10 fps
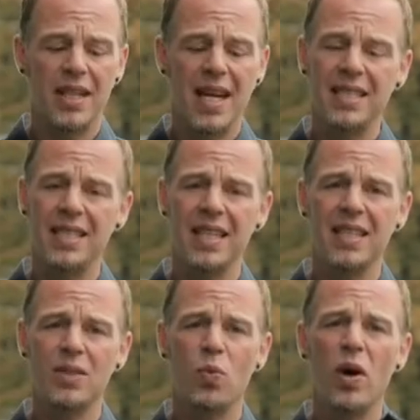The nice thing
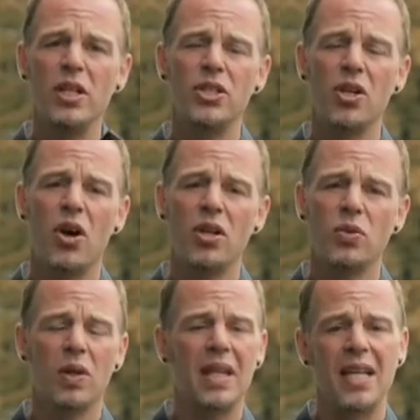is one charge
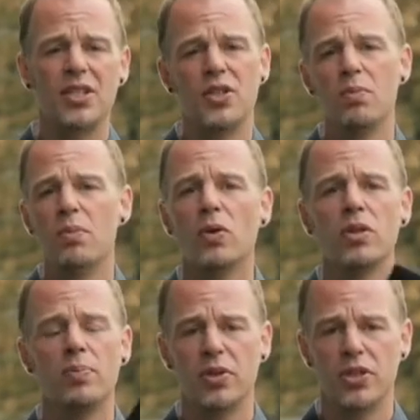will last you
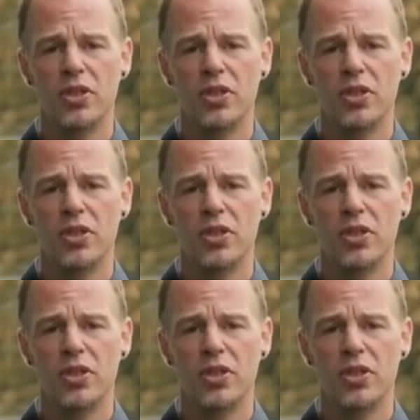multiple